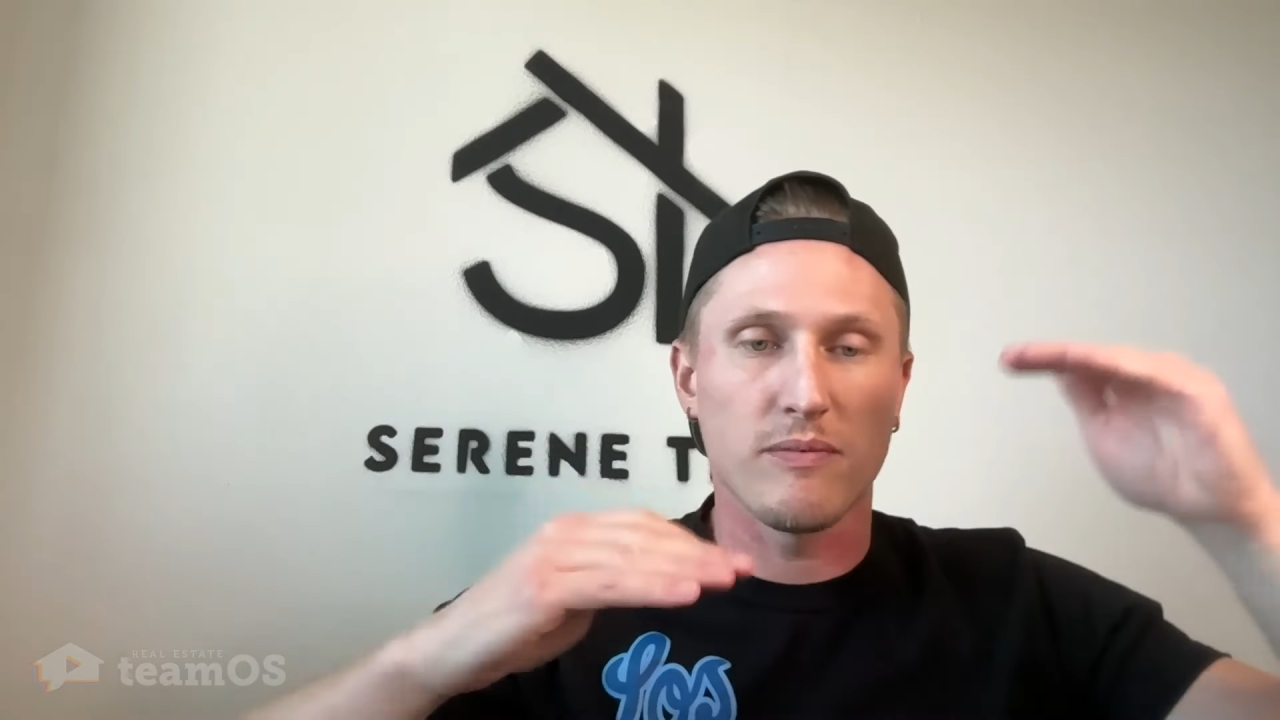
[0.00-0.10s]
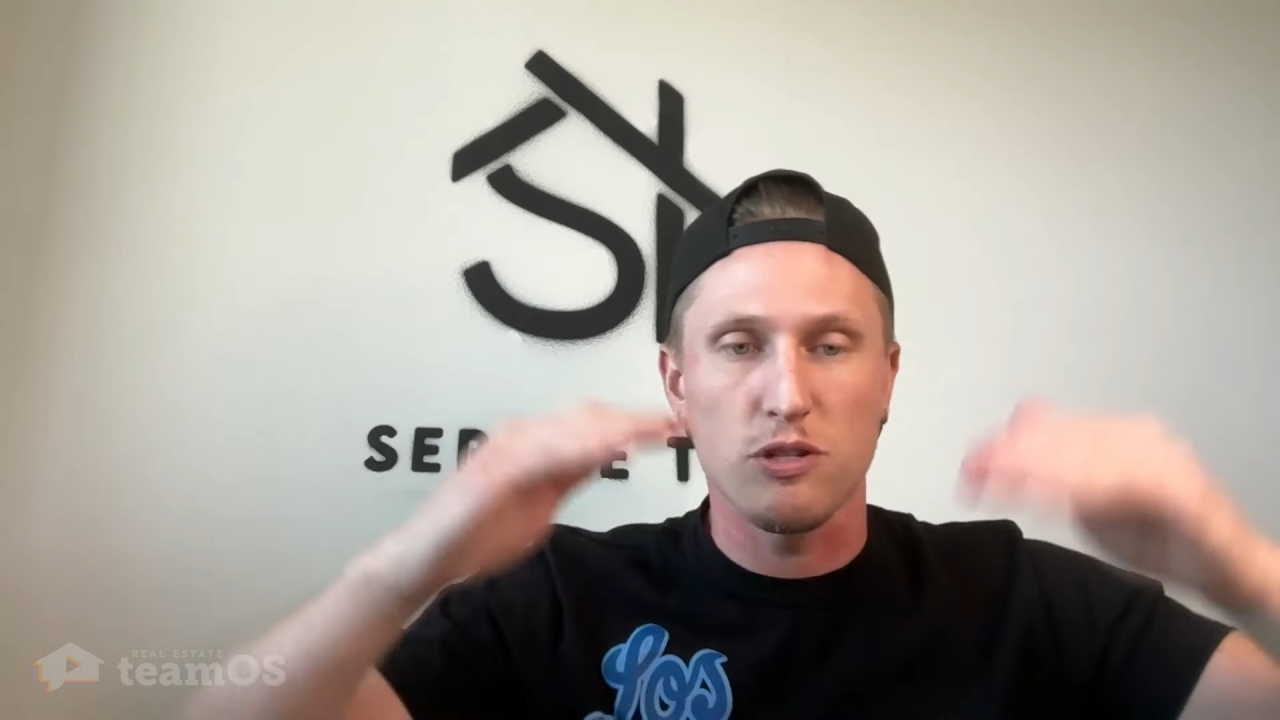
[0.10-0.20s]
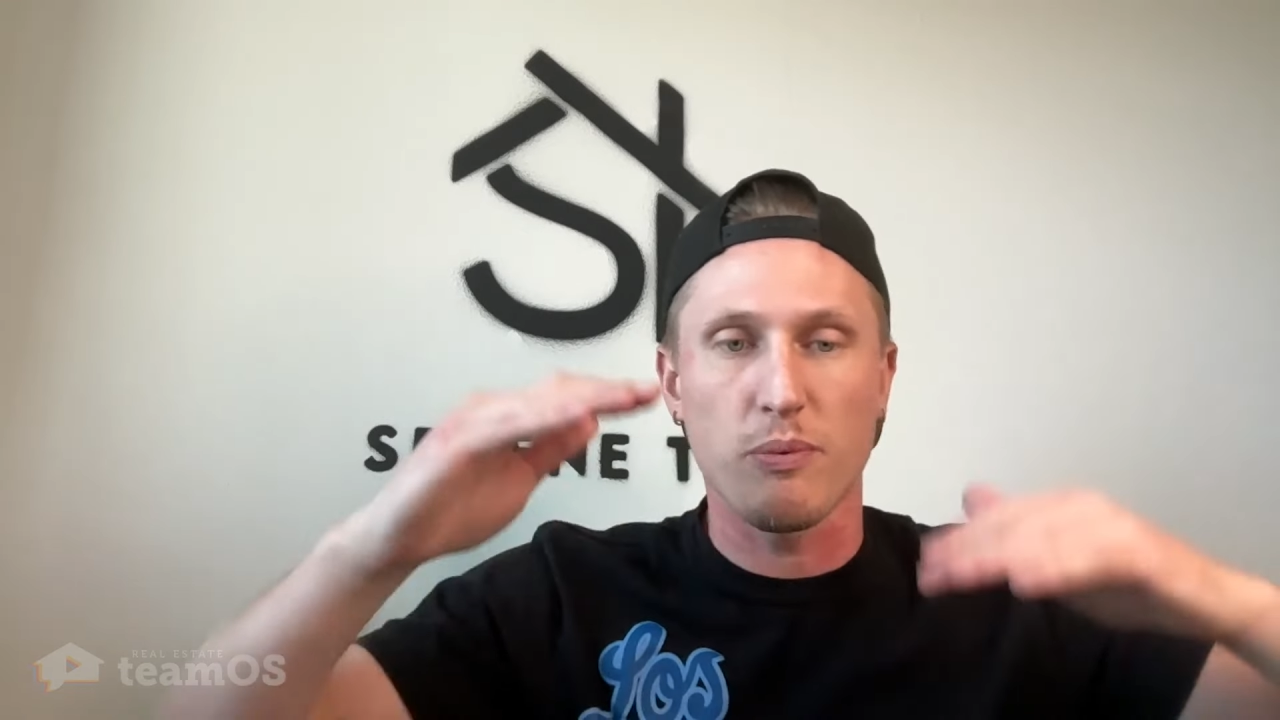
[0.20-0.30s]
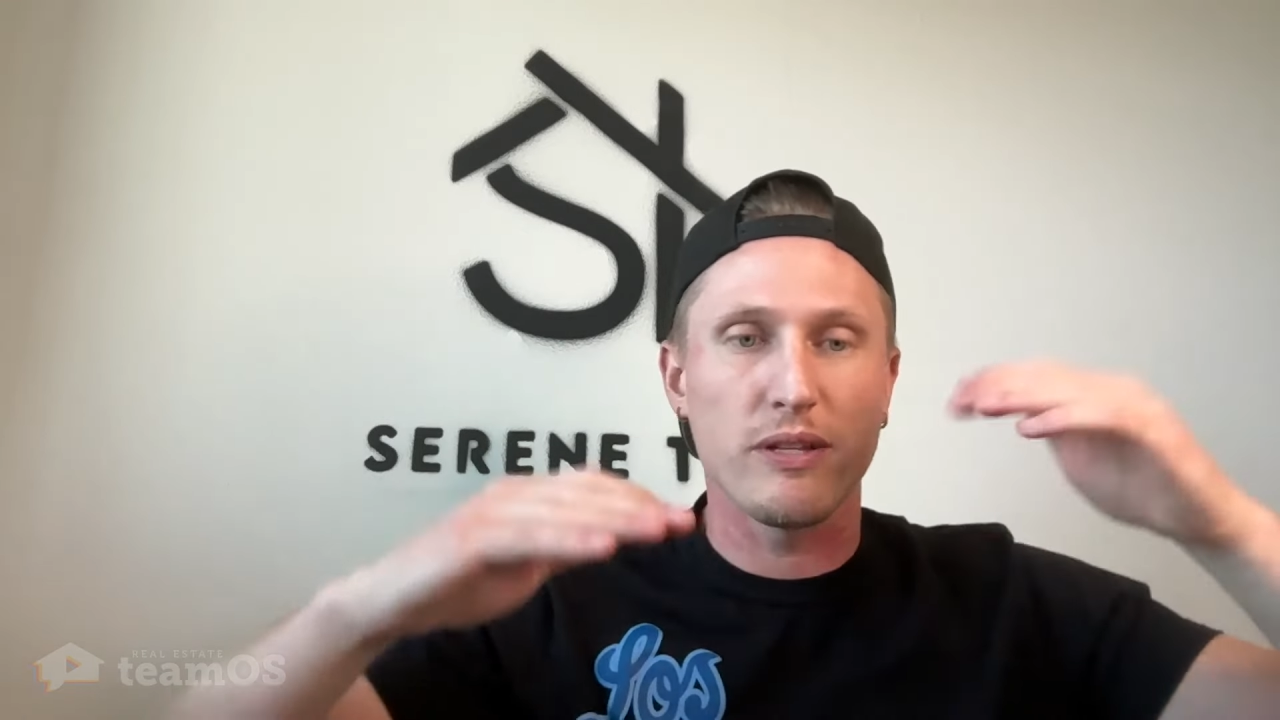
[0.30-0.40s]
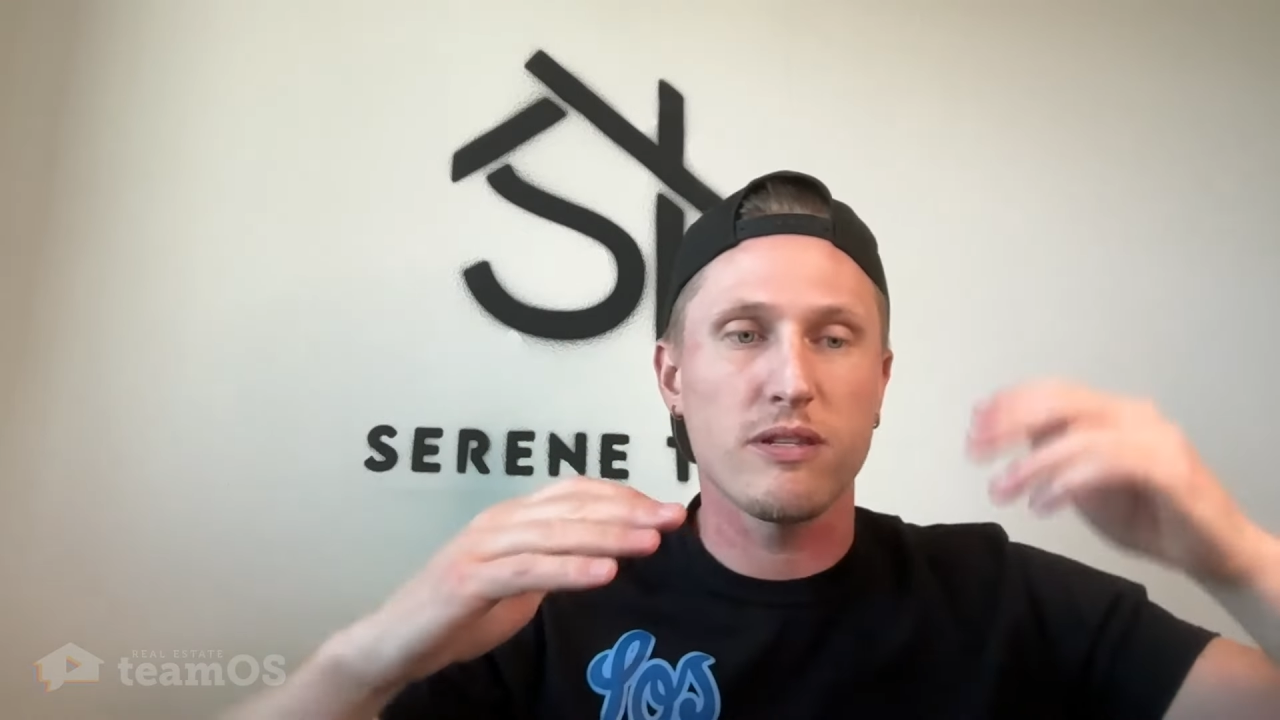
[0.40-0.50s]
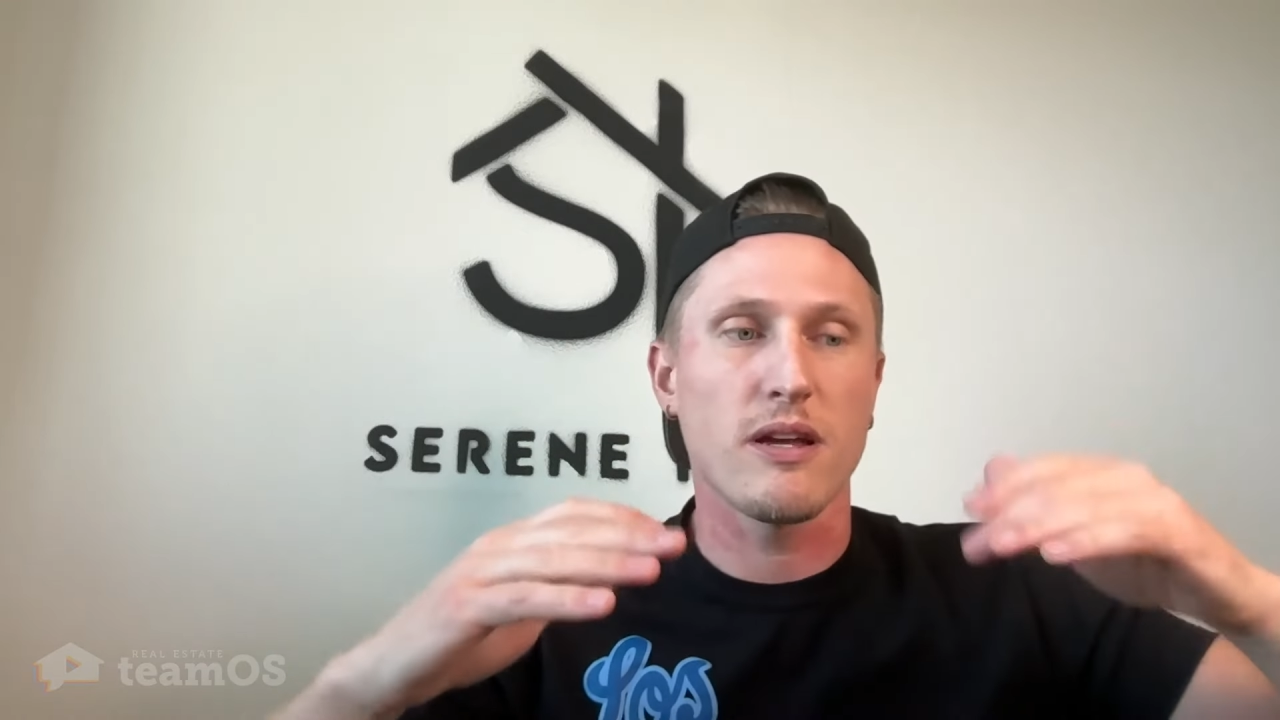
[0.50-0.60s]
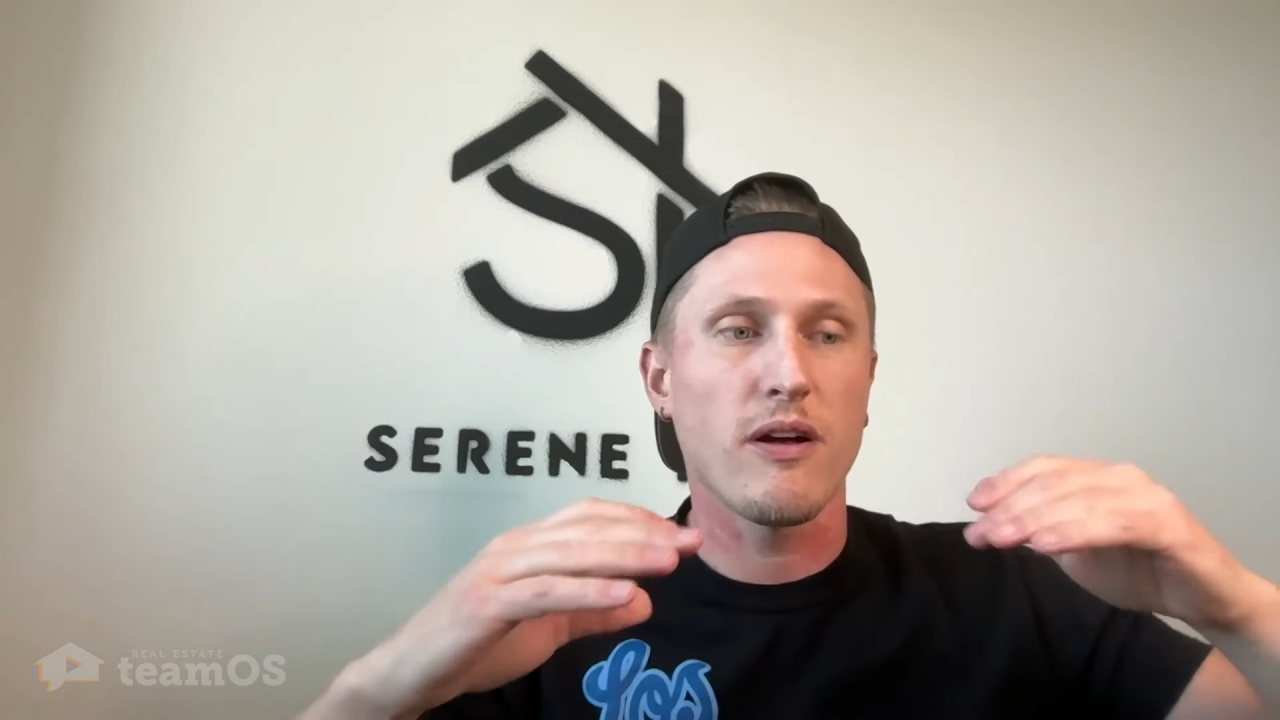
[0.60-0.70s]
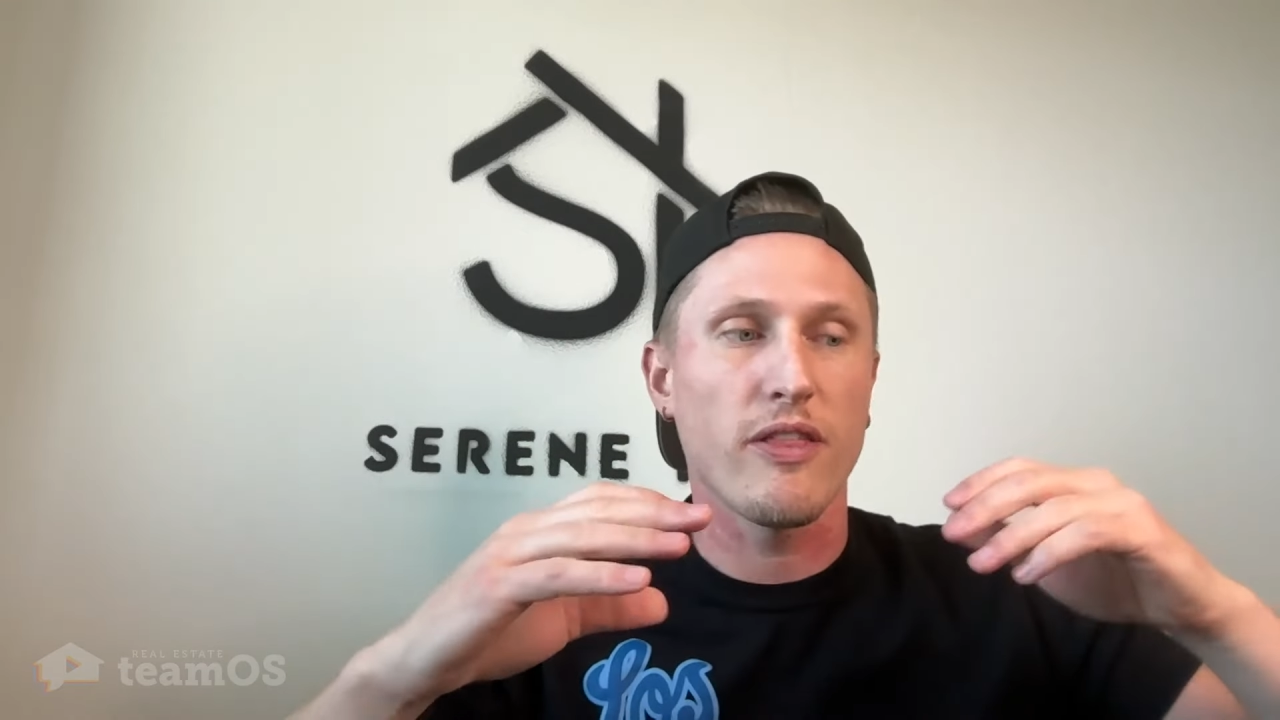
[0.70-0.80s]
the splits on